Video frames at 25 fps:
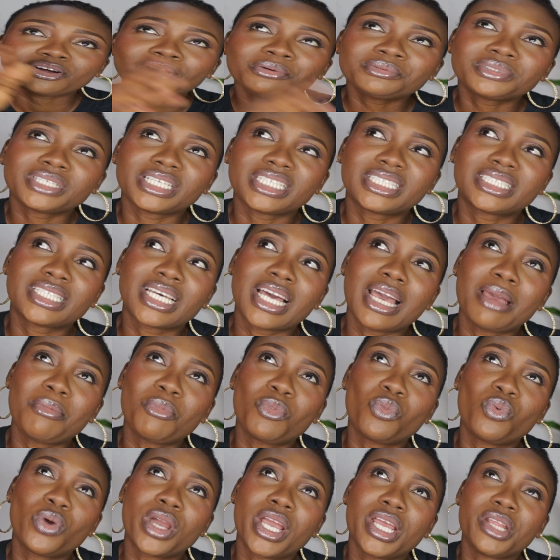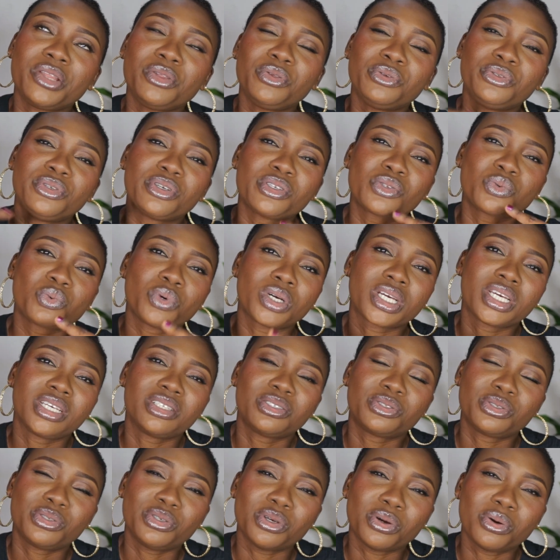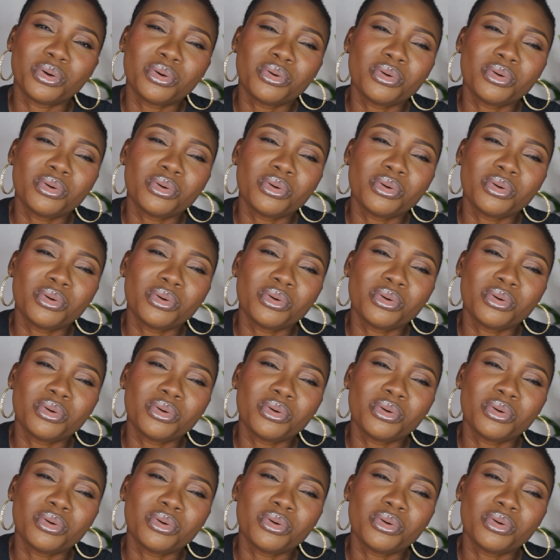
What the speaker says: comes a time when you just walk into your